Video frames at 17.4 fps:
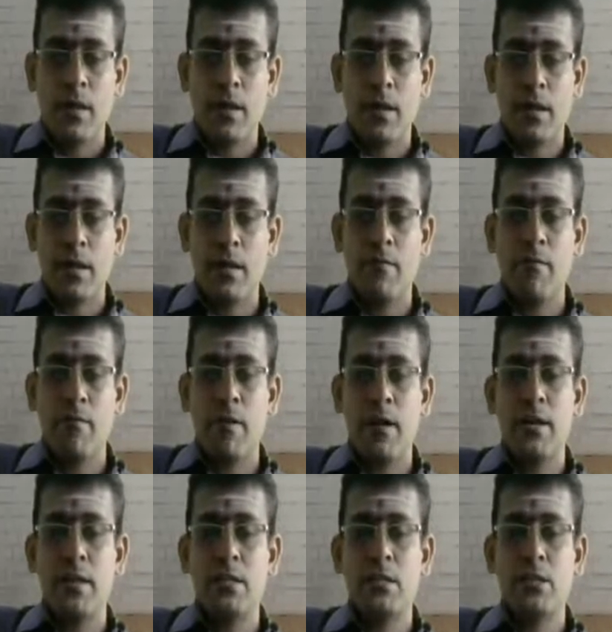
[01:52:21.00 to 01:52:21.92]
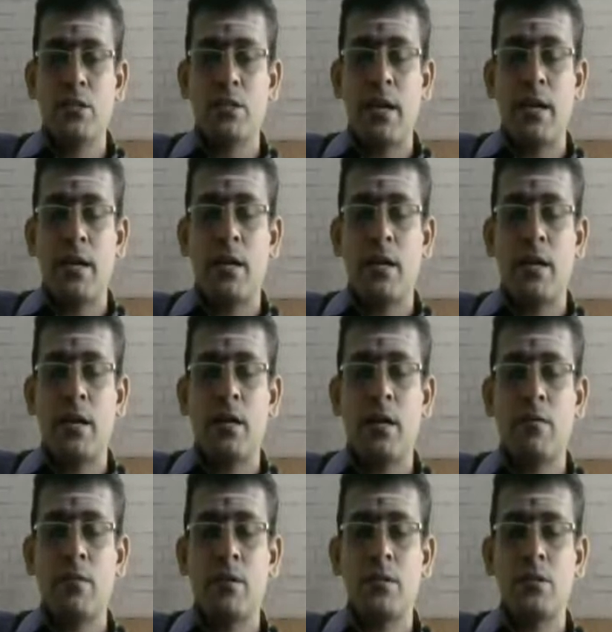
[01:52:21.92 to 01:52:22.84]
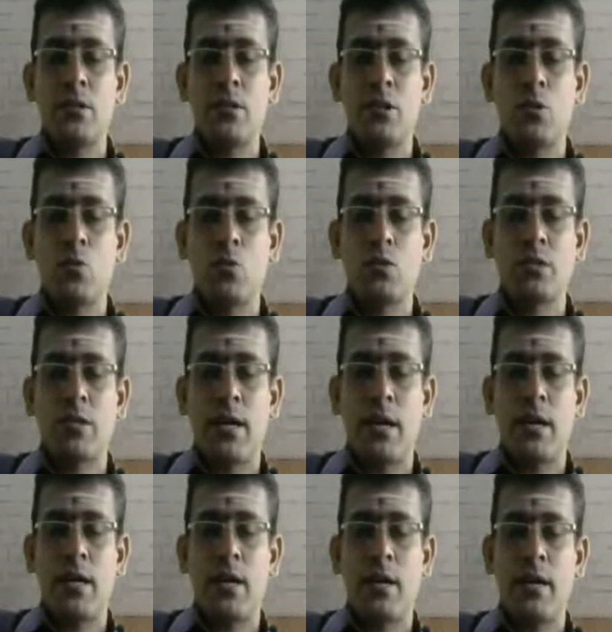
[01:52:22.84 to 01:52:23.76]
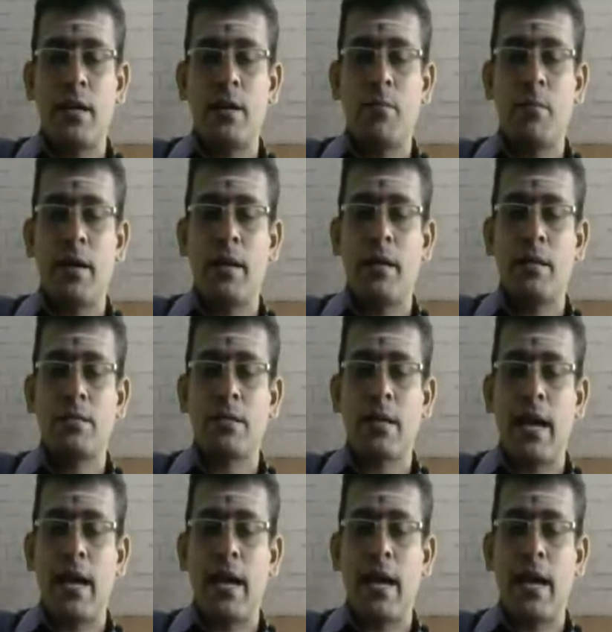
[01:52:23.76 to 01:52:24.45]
revised standard hours into standard rate minus